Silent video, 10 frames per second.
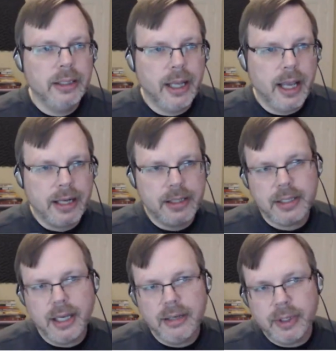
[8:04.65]
They act as
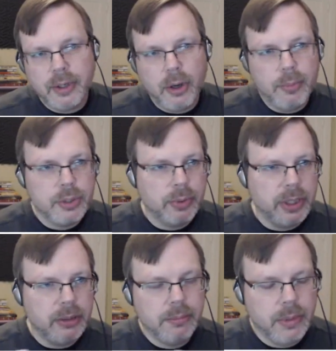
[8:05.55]
kind of a
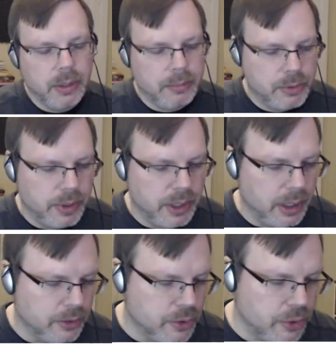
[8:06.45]
go-between between the other 2